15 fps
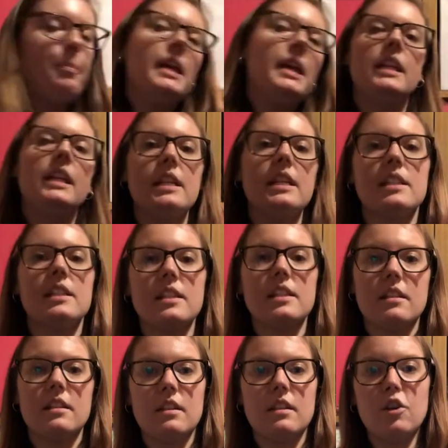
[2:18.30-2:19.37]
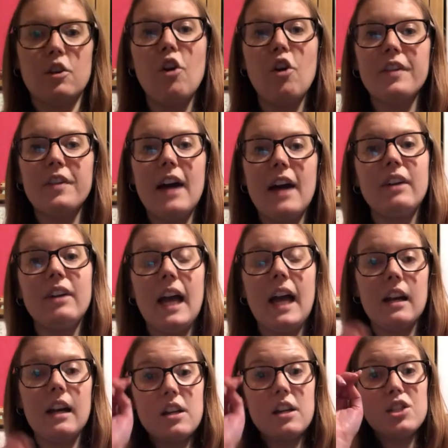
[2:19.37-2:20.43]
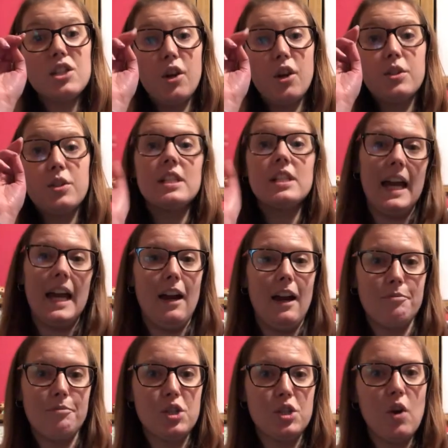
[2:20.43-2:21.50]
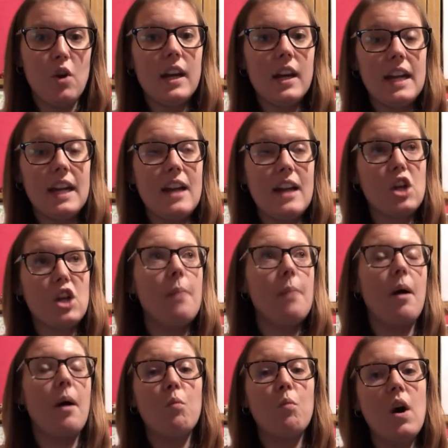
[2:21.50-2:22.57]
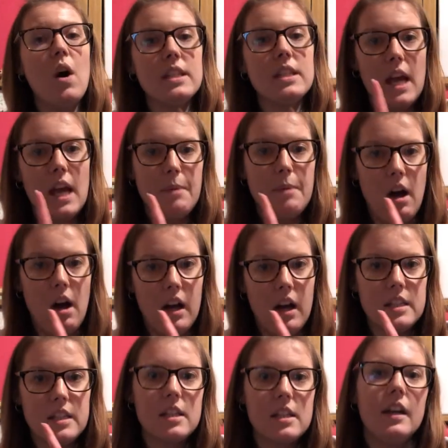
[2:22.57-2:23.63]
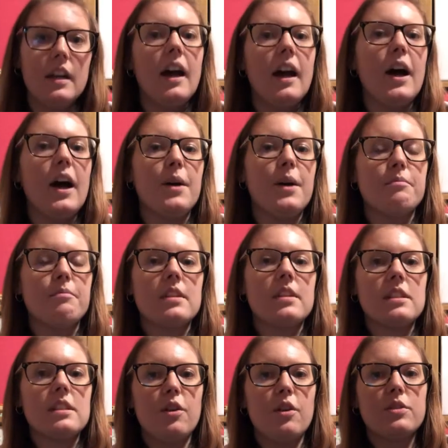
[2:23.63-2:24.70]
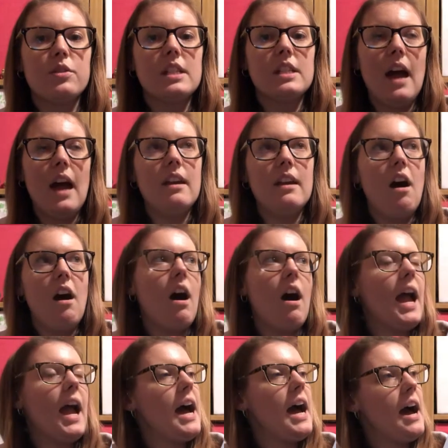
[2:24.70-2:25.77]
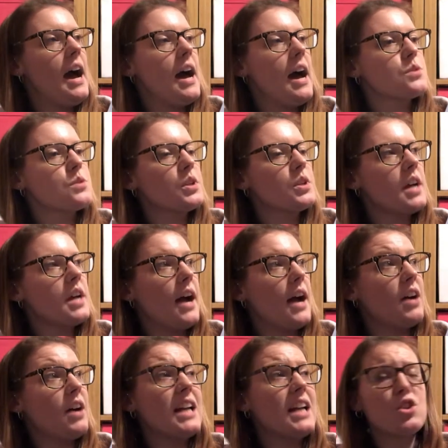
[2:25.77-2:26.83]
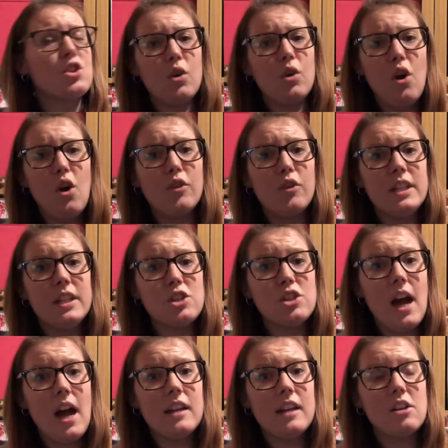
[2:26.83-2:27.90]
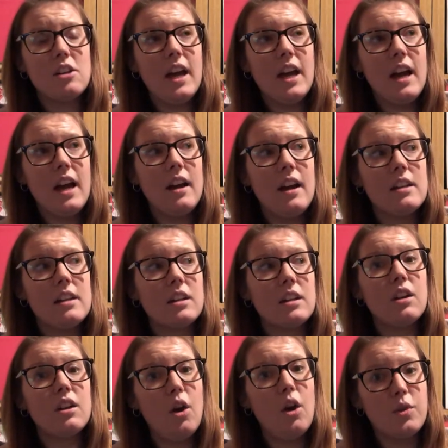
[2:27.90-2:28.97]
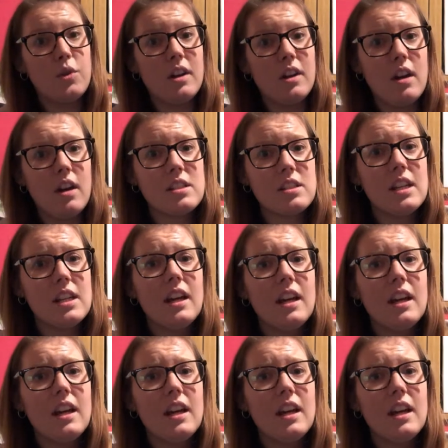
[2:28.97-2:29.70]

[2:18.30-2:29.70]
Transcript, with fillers: Beanies coffee advent calendar. So today I've been trying to catch up. I'm one day behind. Um, so today I had, what did I have? I had chocolate orange and I had coconut.